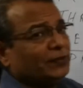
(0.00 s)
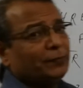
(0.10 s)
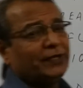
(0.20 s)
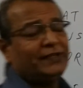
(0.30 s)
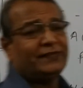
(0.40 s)

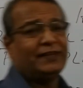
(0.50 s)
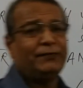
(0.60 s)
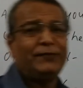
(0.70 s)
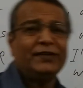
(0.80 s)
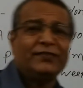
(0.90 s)
Somebody is
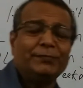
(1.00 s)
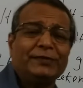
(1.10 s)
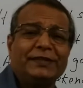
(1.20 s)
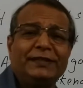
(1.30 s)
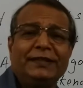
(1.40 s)
lifting
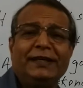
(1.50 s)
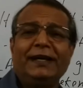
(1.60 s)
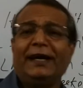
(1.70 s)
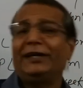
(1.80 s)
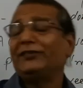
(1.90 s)
something
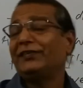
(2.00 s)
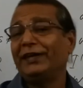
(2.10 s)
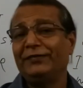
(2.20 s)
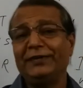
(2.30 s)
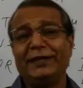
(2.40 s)
and it's
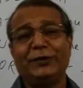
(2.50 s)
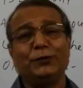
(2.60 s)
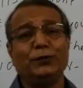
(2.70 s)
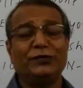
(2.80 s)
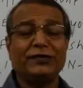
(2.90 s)
heavy and
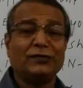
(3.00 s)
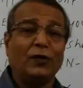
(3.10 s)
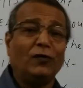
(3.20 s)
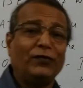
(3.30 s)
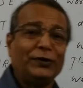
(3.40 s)
you just
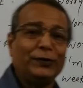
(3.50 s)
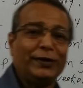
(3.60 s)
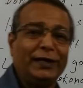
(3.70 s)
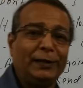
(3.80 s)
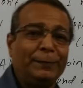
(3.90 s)
offer your
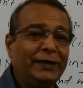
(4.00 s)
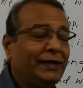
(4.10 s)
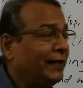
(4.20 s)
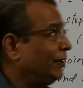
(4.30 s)
help.